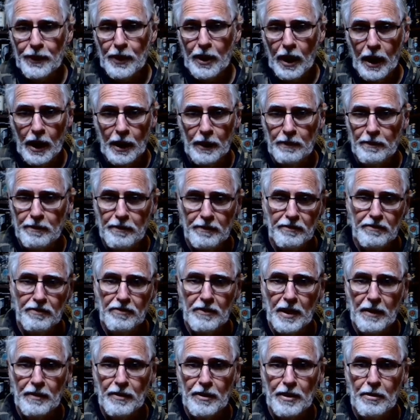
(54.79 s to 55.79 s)
I
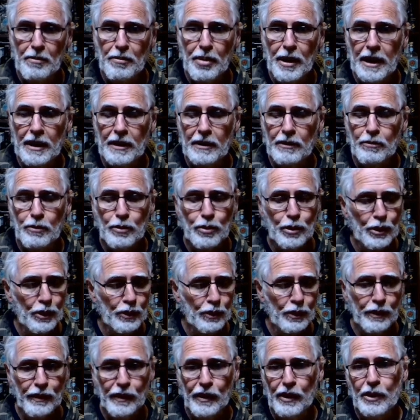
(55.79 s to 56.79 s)
have
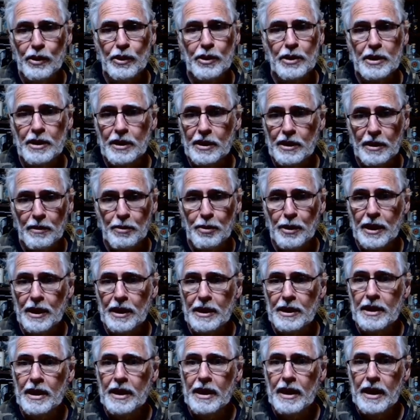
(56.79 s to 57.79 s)
reviewed and
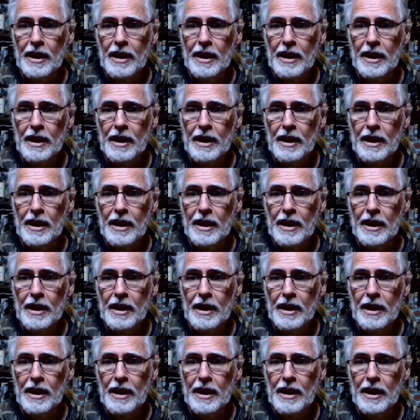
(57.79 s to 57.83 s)
compared